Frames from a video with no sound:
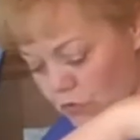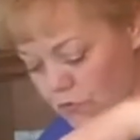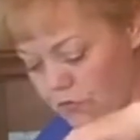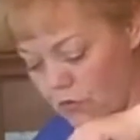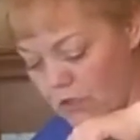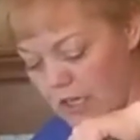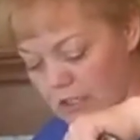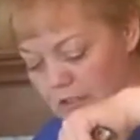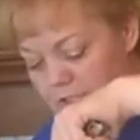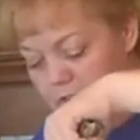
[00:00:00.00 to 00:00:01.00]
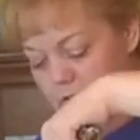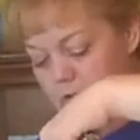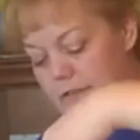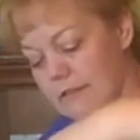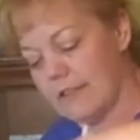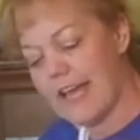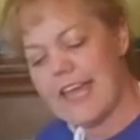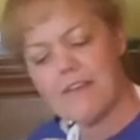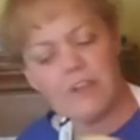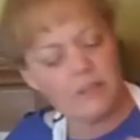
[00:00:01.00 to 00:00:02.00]
food colorings. I
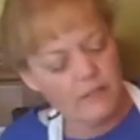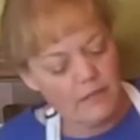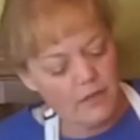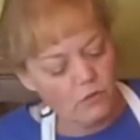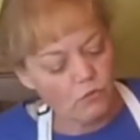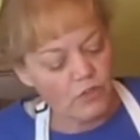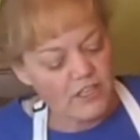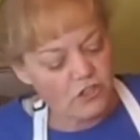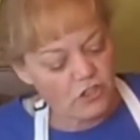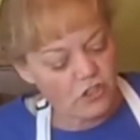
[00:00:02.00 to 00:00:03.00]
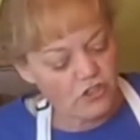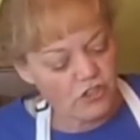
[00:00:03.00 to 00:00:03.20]
haven't researched